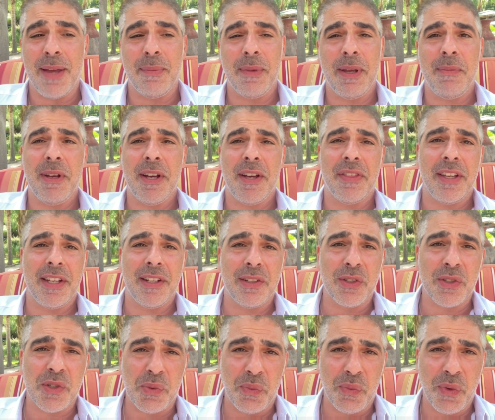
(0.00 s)
maybe I think
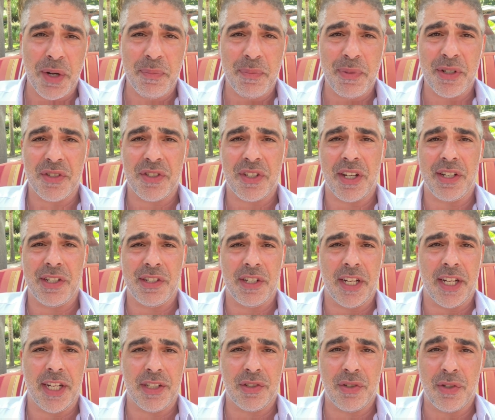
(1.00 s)
there's a 1%
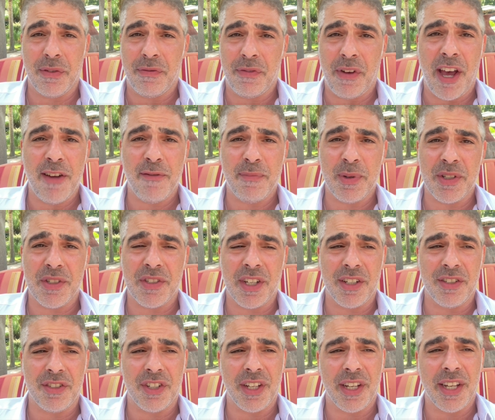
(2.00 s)
chance or a
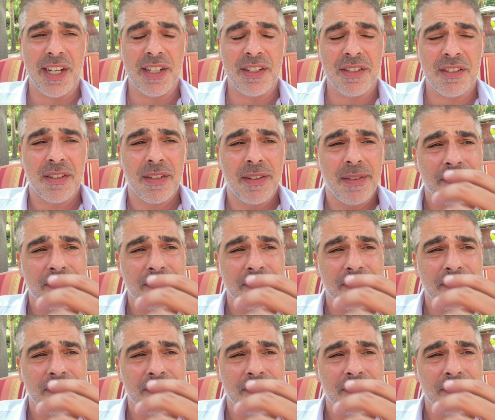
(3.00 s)
5% chance.